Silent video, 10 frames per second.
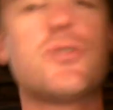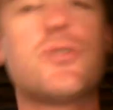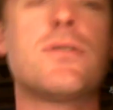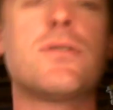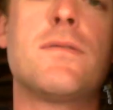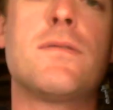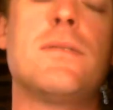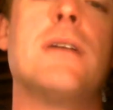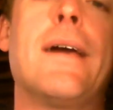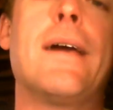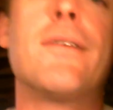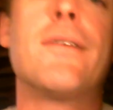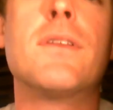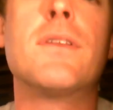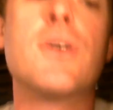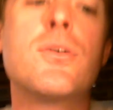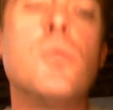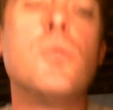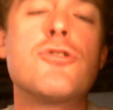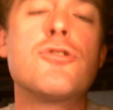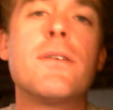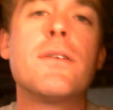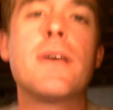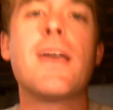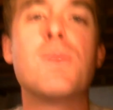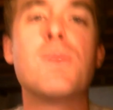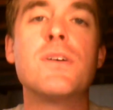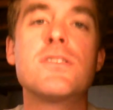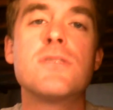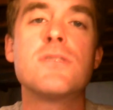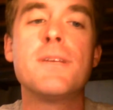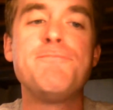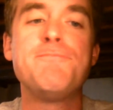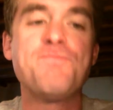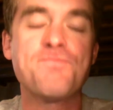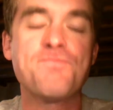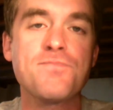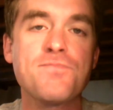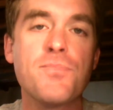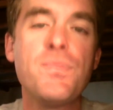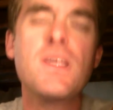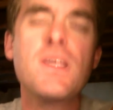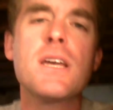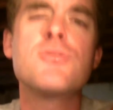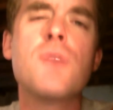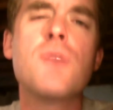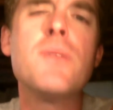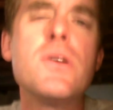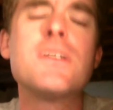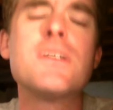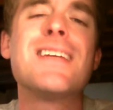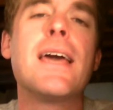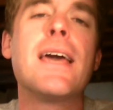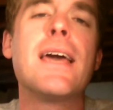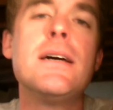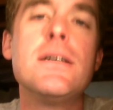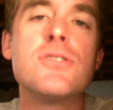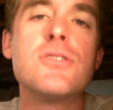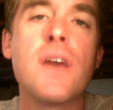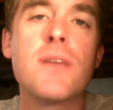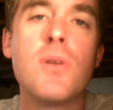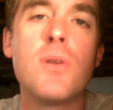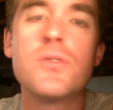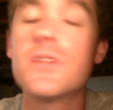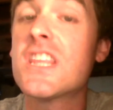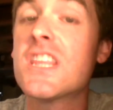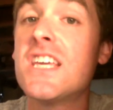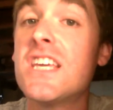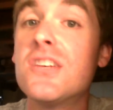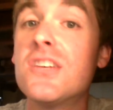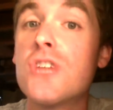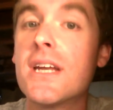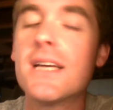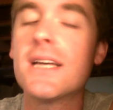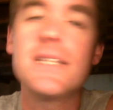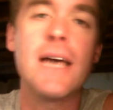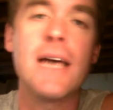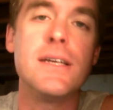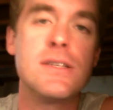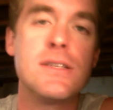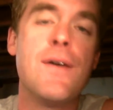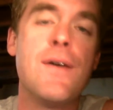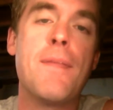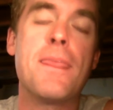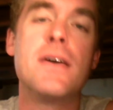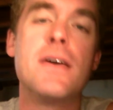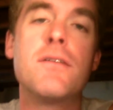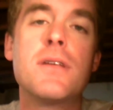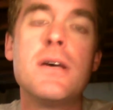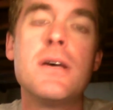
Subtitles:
shirt in honor of the cool trailer that came out yesterday. And so I'm here today to talk about the ketogenic diet. And